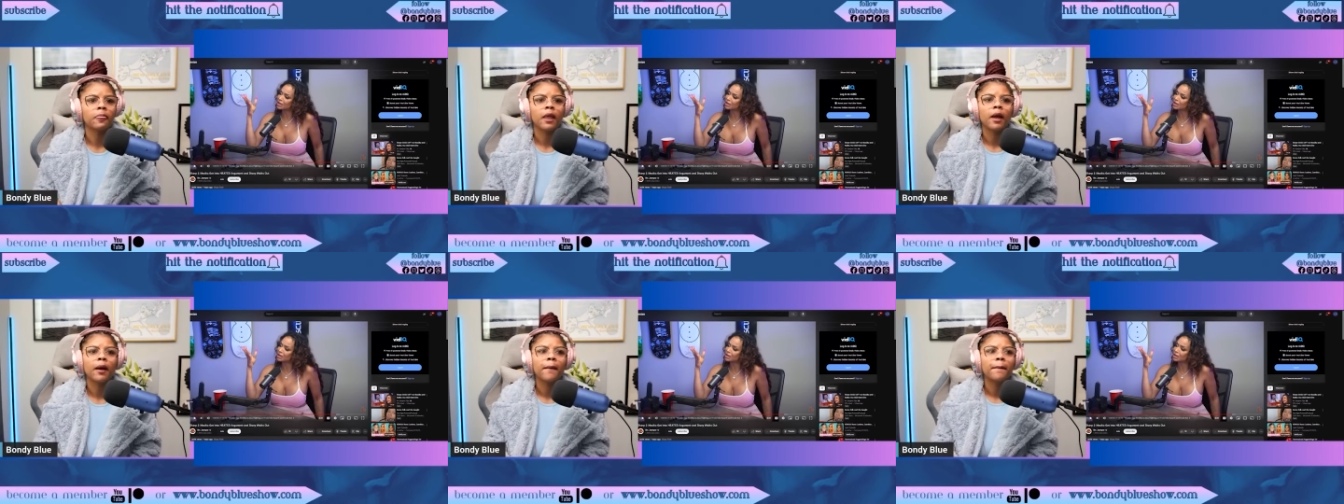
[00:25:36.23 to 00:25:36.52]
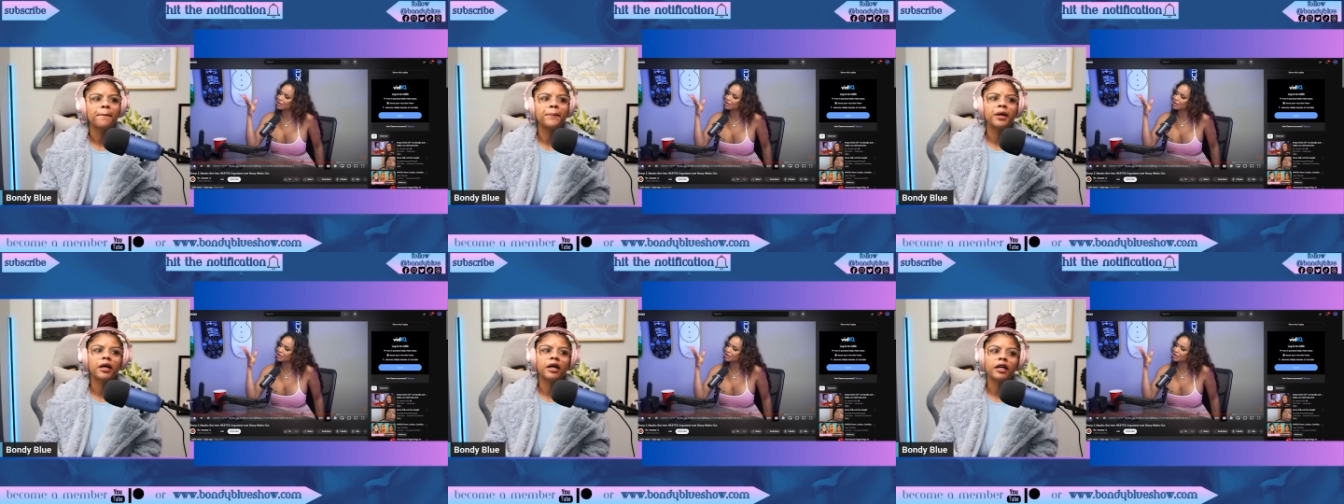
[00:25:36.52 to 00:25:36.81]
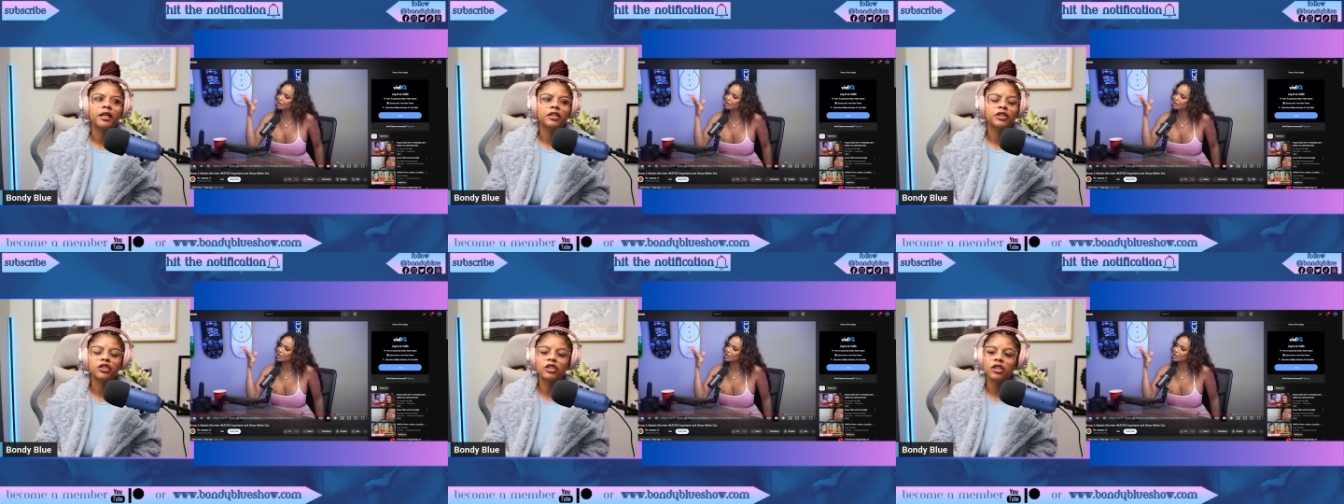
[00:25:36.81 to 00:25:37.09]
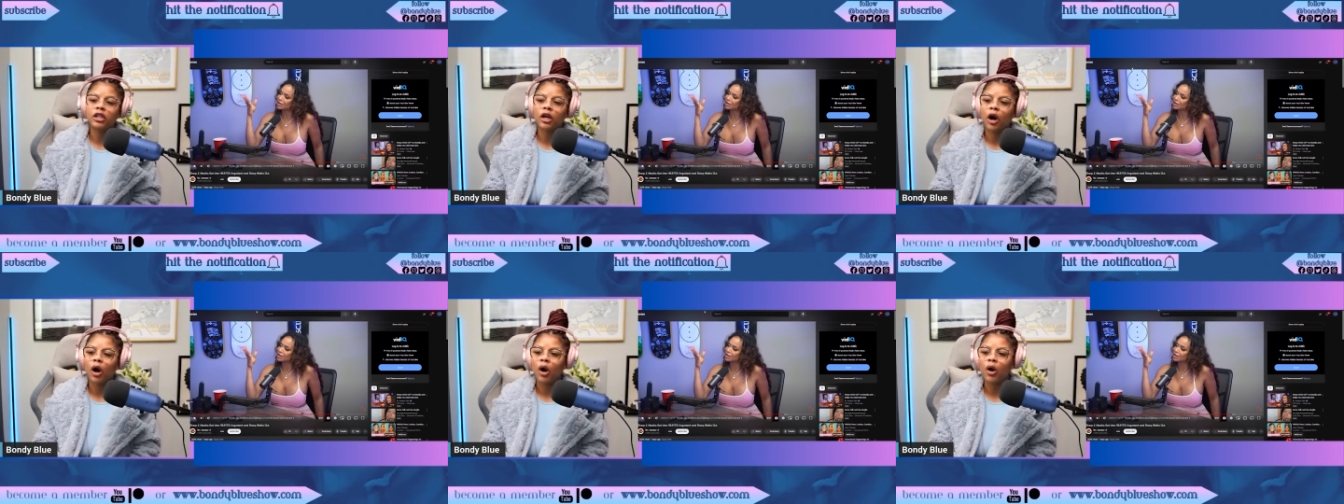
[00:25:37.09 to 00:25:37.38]
But
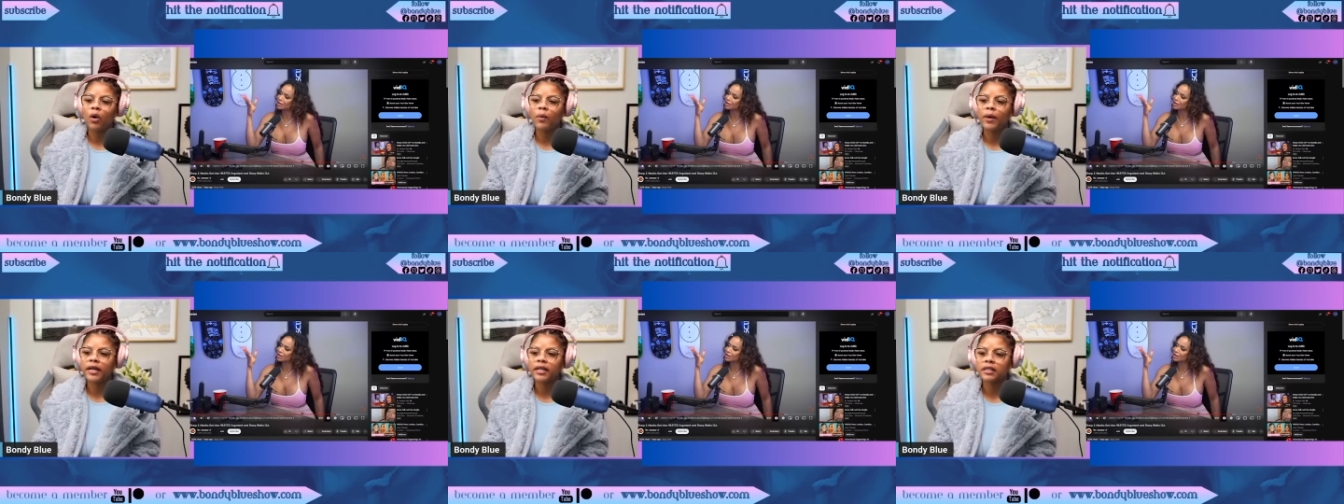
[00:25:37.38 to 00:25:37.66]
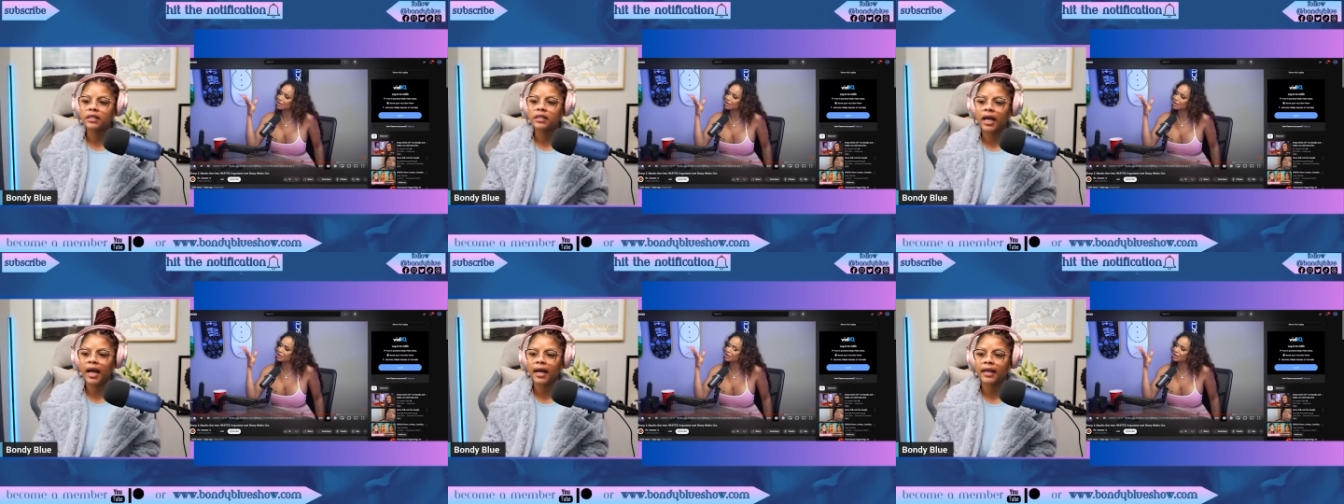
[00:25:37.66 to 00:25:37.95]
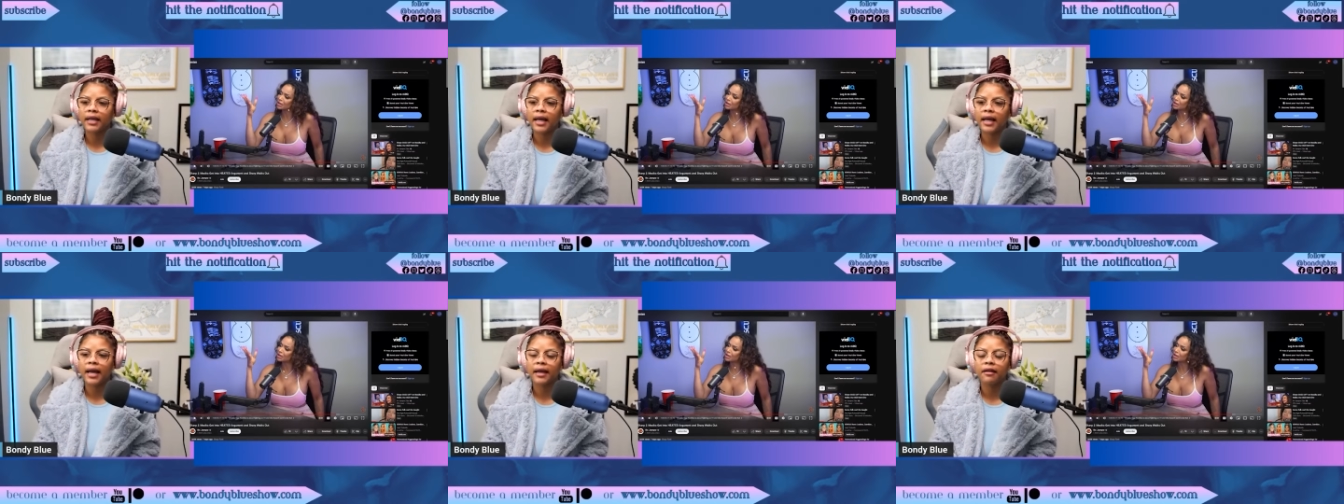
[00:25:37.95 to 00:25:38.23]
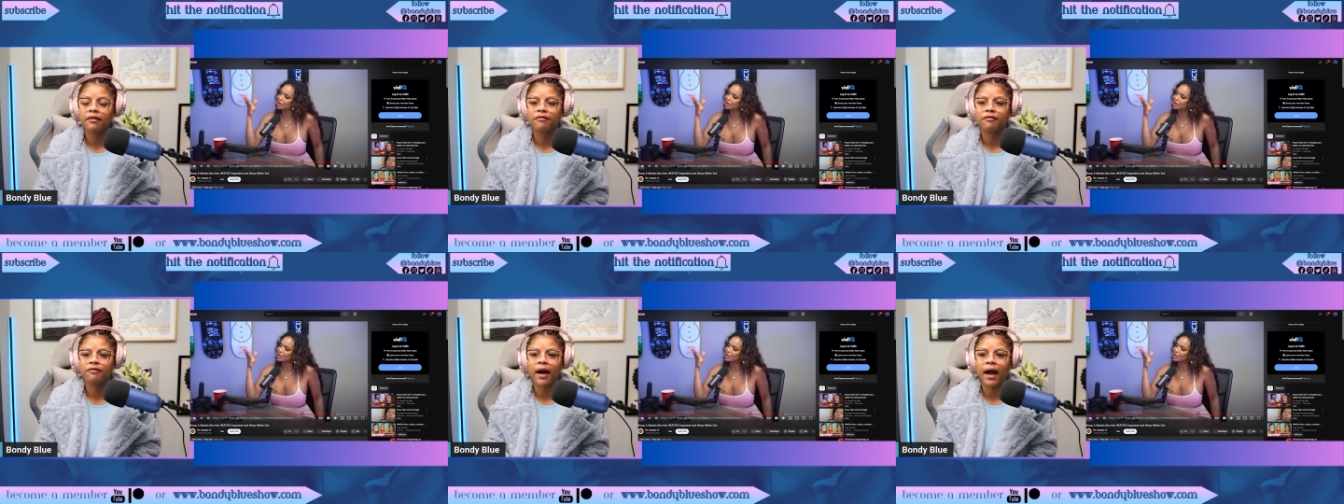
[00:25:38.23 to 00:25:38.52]
she always kind of had
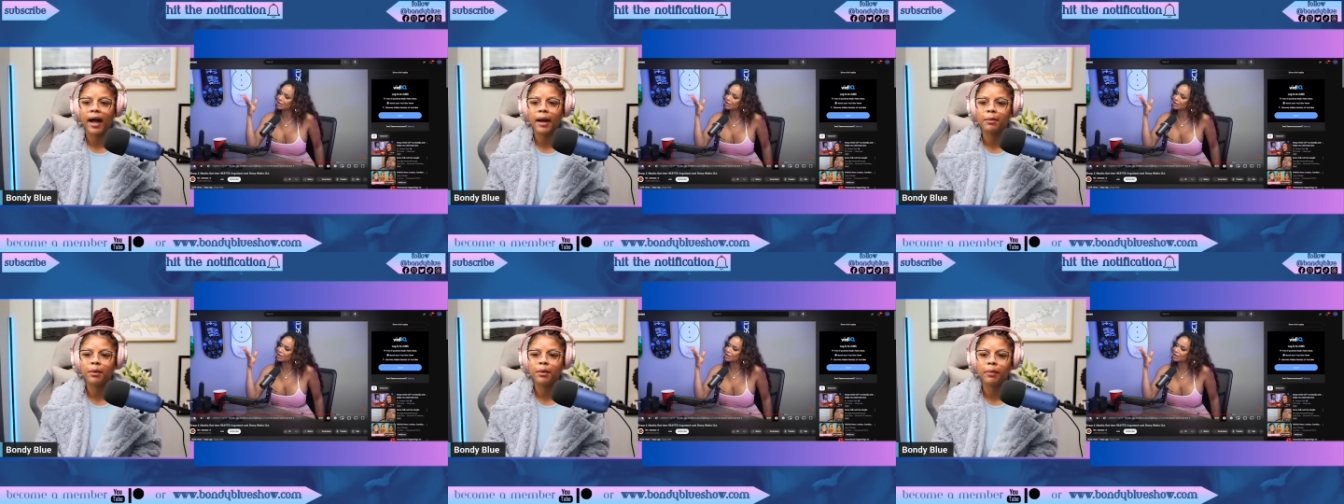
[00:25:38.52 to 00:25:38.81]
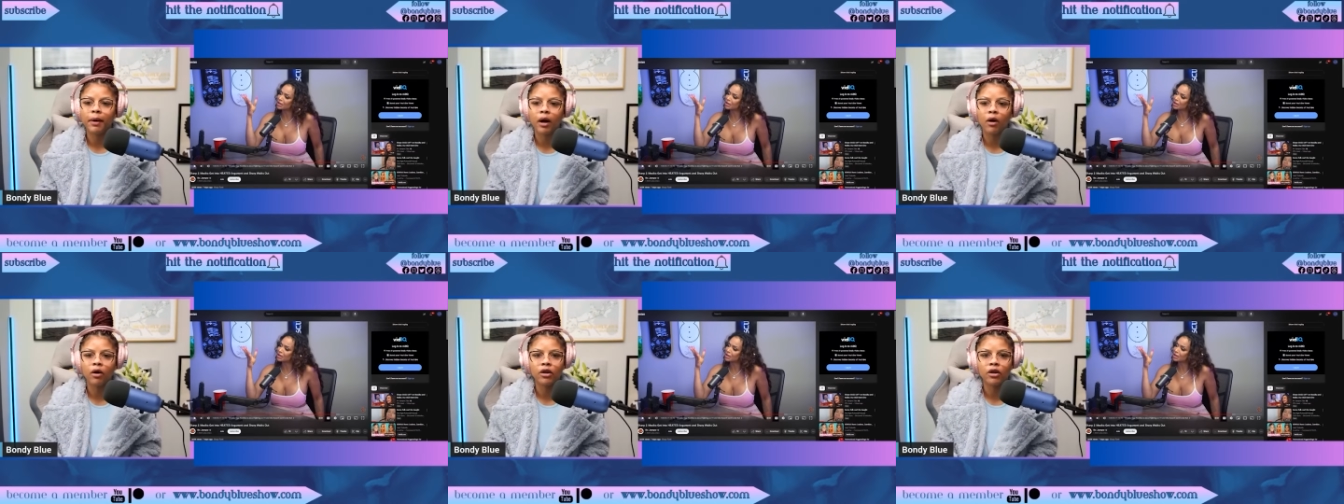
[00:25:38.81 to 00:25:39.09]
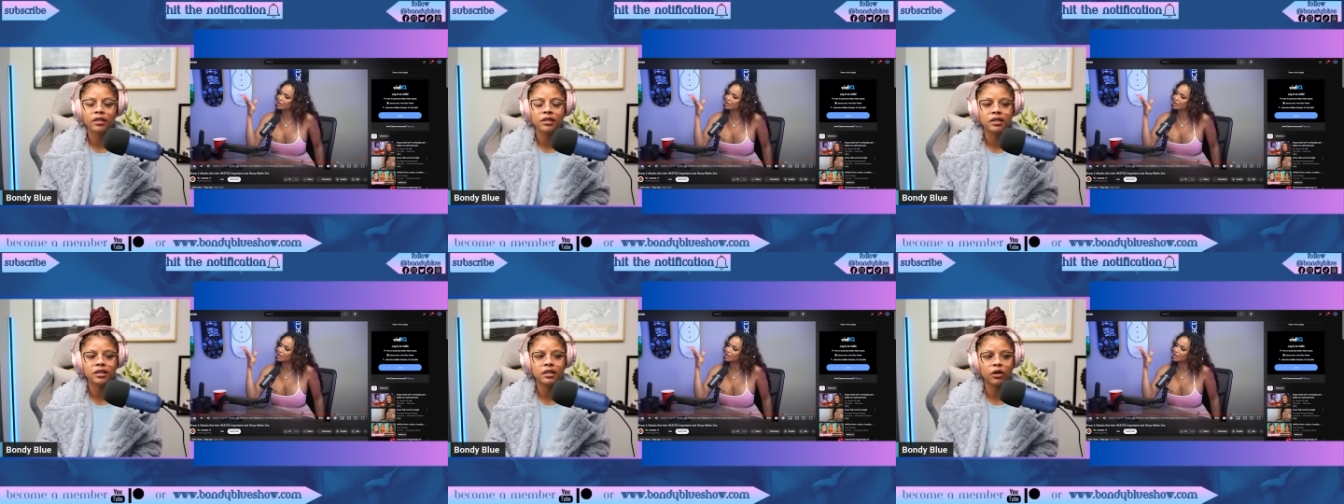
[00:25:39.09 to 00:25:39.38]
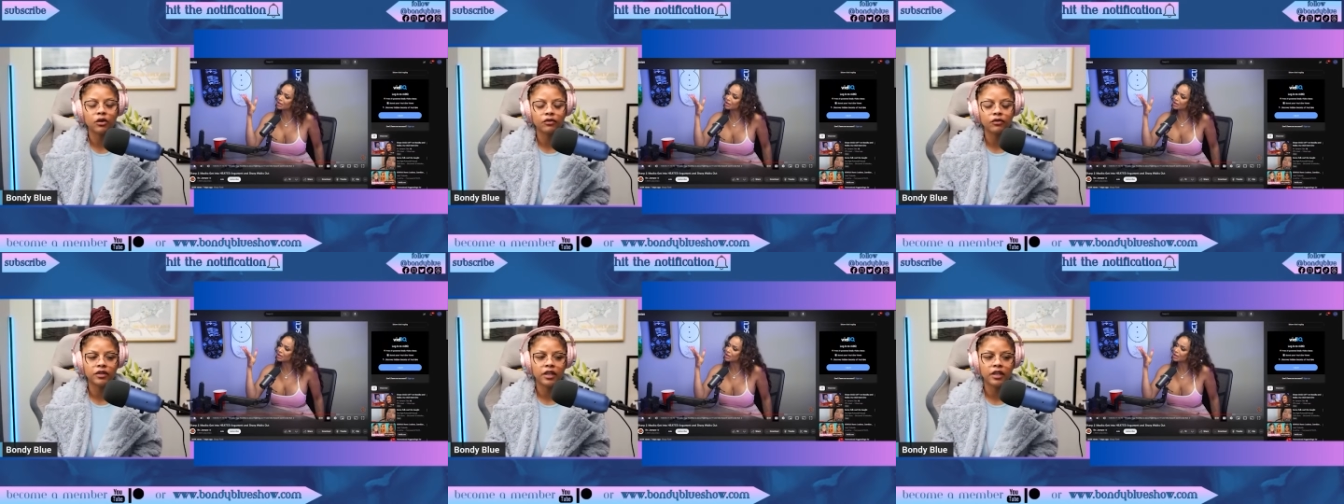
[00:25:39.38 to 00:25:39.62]
a vibe about herself